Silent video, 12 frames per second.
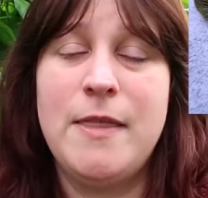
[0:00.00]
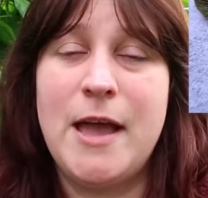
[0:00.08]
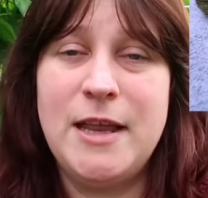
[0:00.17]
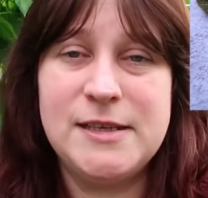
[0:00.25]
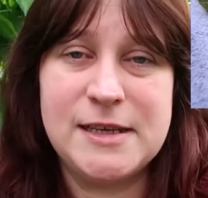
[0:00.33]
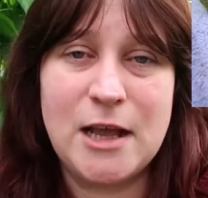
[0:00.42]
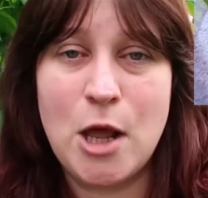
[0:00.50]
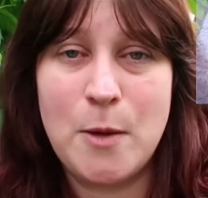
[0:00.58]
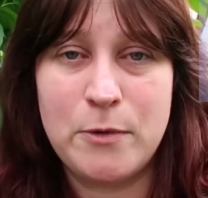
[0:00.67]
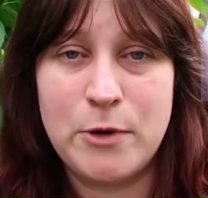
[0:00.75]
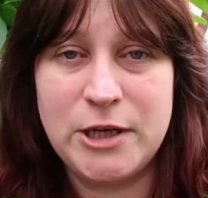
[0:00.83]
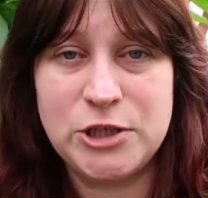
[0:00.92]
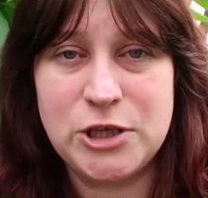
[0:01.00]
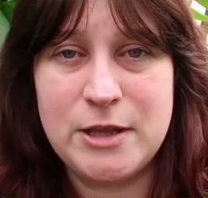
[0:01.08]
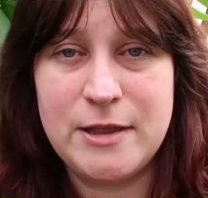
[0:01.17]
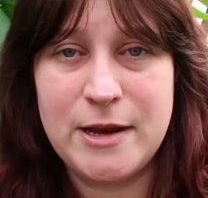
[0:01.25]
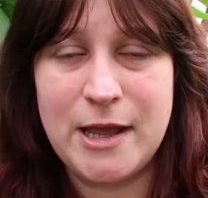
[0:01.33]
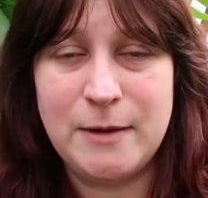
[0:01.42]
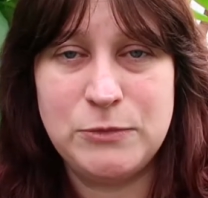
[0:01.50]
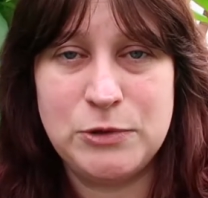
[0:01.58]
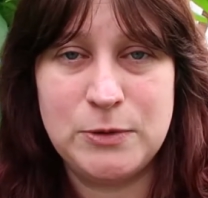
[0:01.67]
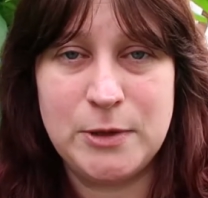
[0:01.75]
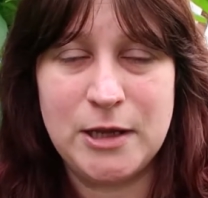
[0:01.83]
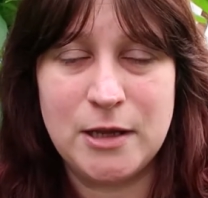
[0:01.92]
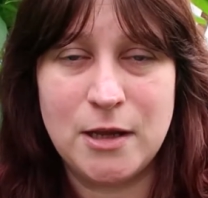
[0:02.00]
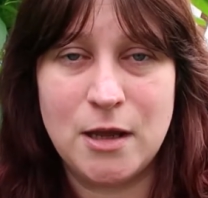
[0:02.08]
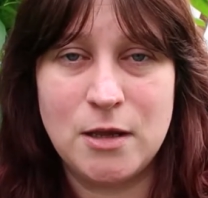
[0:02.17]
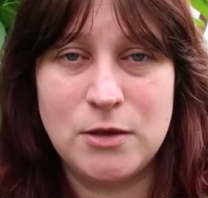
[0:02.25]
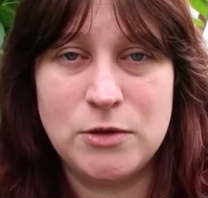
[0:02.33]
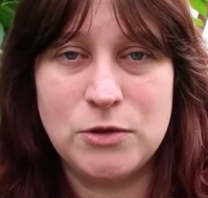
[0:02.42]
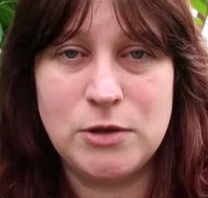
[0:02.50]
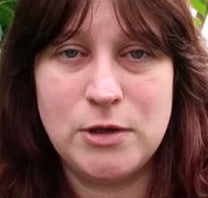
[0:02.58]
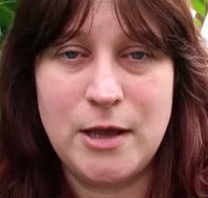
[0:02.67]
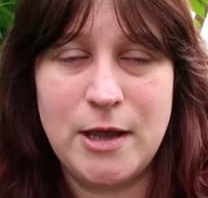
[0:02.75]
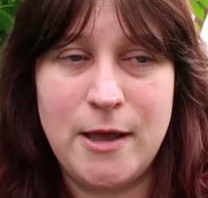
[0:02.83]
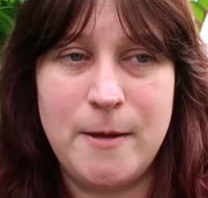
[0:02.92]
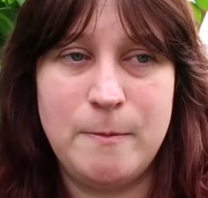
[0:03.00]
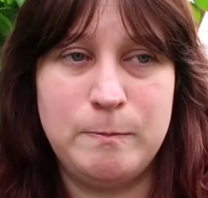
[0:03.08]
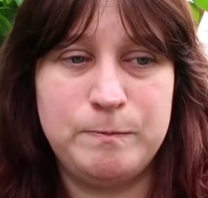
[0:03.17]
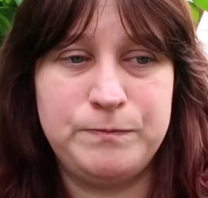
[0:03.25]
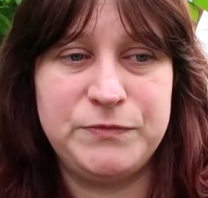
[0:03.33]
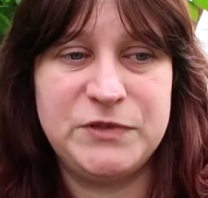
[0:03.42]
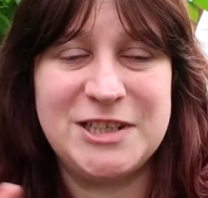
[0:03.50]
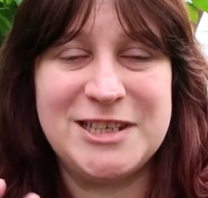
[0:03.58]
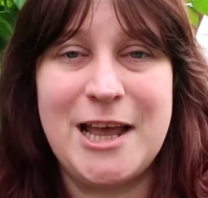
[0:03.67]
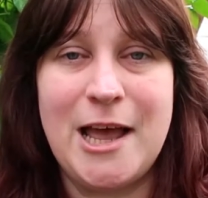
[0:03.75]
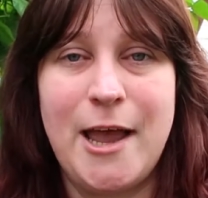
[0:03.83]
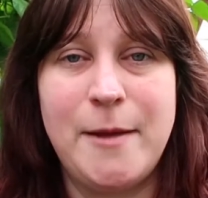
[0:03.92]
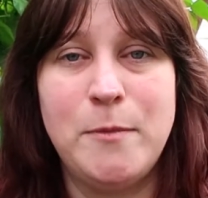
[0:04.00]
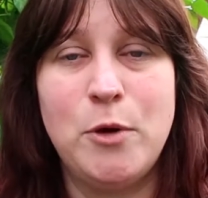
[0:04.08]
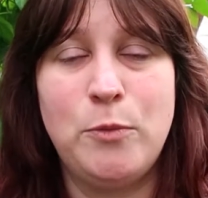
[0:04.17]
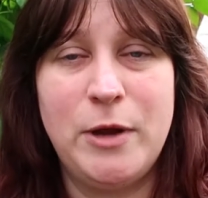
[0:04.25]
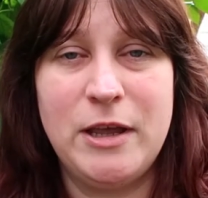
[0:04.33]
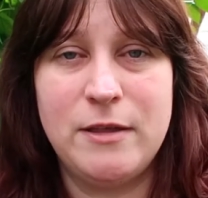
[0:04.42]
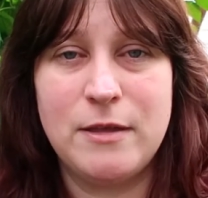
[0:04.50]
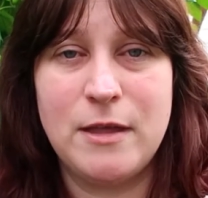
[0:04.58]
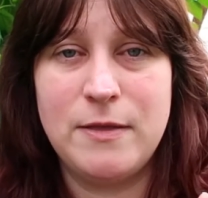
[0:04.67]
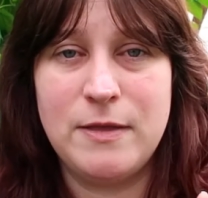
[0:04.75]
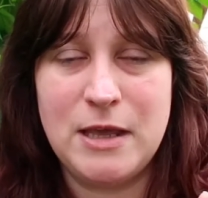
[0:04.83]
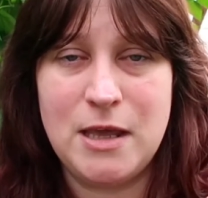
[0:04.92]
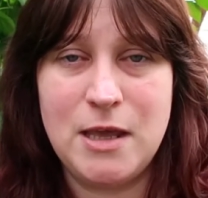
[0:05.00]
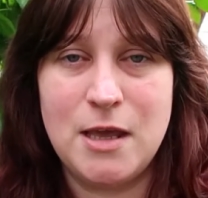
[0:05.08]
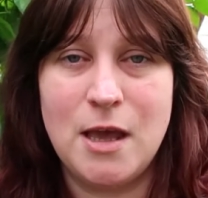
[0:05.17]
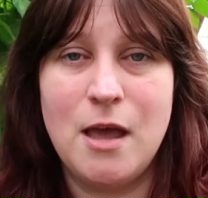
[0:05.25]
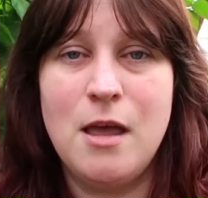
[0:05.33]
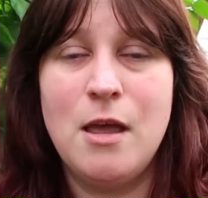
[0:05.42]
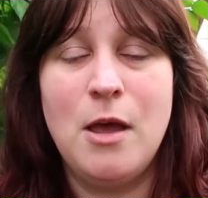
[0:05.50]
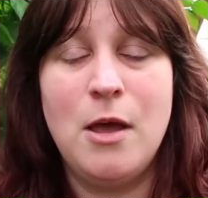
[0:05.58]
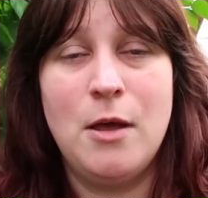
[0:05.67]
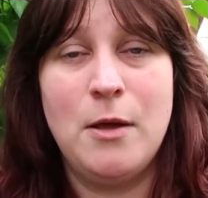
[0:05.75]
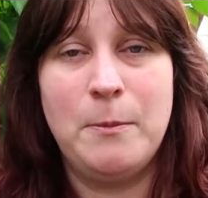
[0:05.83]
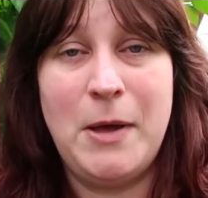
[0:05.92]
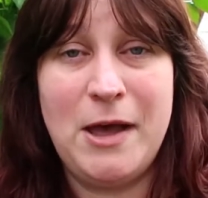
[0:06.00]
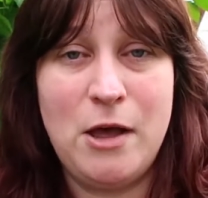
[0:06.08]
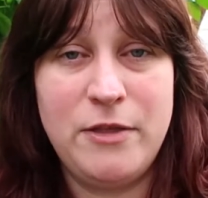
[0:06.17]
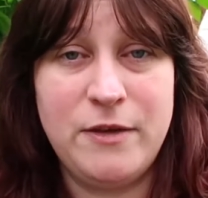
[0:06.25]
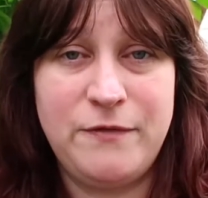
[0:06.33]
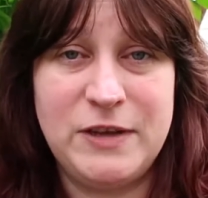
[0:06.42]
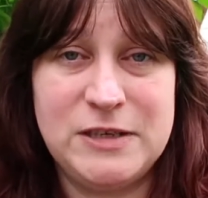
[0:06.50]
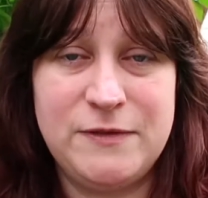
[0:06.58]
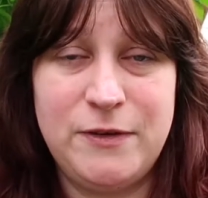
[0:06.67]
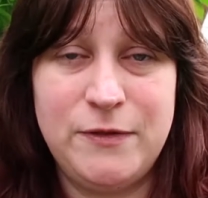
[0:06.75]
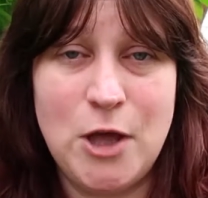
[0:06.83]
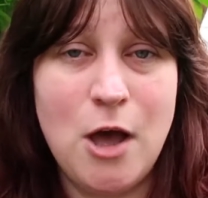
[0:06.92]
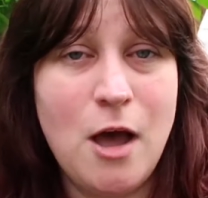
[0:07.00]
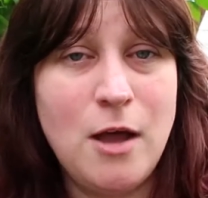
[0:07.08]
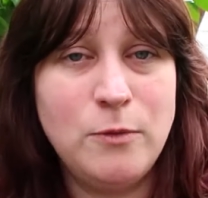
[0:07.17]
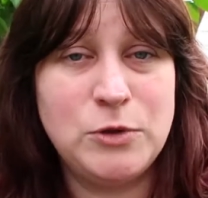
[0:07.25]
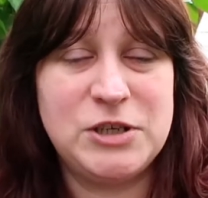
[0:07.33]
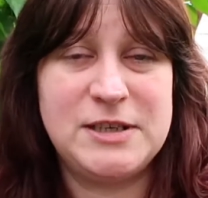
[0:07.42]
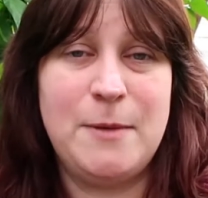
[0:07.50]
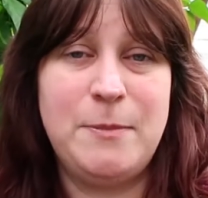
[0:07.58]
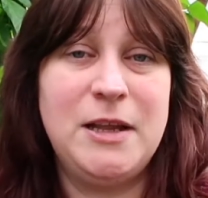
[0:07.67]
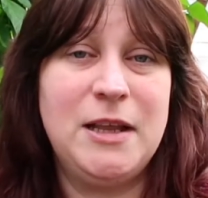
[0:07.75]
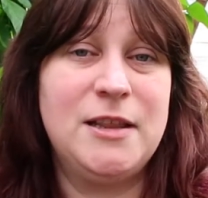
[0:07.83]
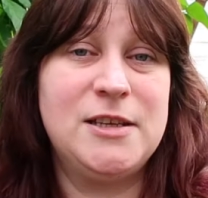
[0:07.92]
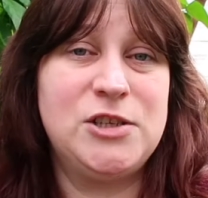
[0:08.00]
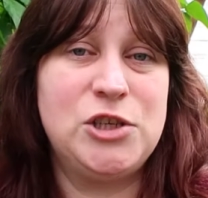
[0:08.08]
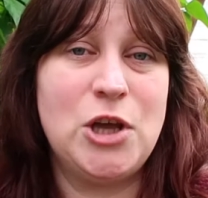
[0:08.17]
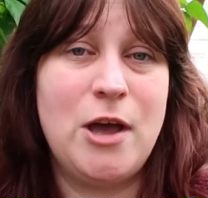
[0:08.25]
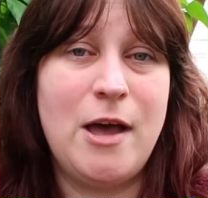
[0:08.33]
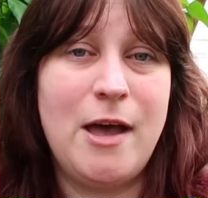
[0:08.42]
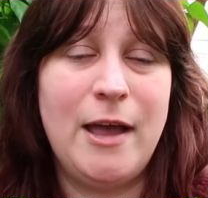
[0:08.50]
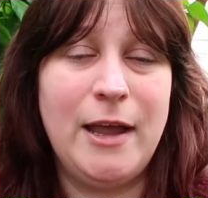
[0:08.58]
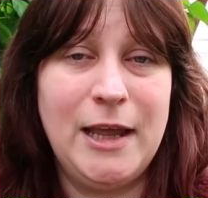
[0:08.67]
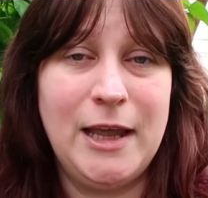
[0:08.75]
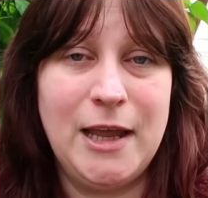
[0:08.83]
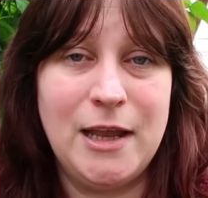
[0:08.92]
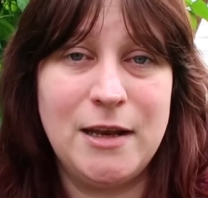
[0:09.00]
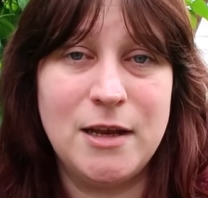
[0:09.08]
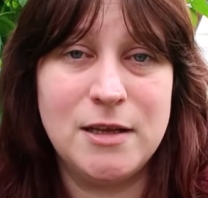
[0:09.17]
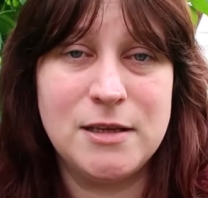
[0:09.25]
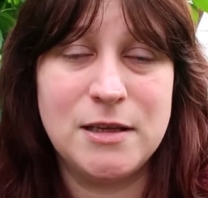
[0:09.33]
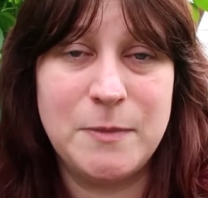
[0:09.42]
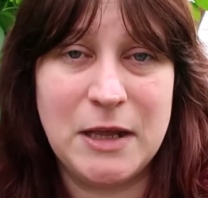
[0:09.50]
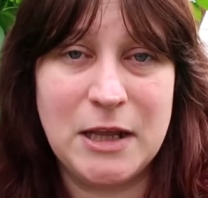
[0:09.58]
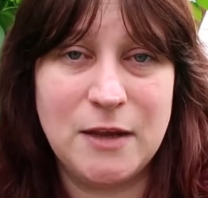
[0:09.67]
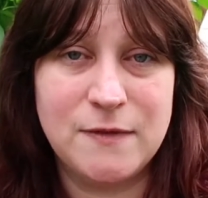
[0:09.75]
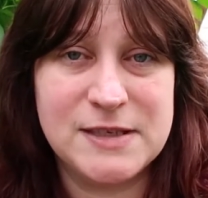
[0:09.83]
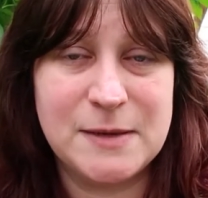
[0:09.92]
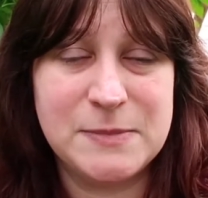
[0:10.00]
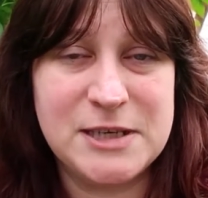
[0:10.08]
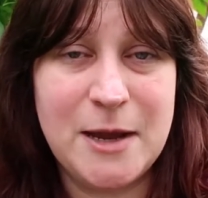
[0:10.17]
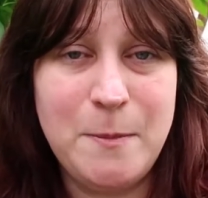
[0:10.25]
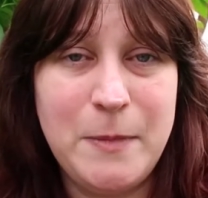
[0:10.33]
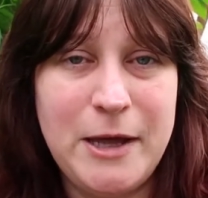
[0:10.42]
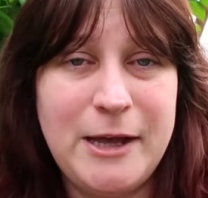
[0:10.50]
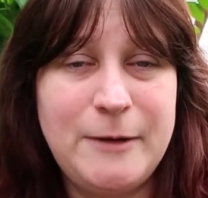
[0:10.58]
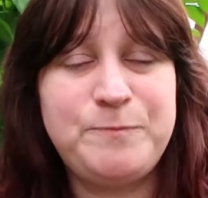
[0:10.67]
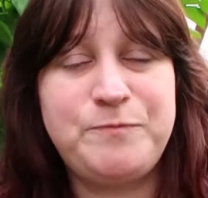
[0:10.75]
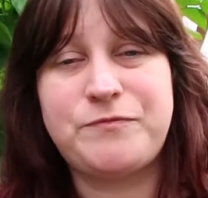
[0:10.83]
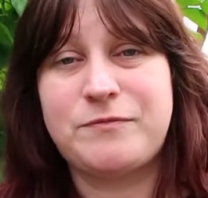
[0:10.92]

That is a collaboration that I'm doing to time with the Perth Festival of Yarn, which is happening this year in the beginning of September.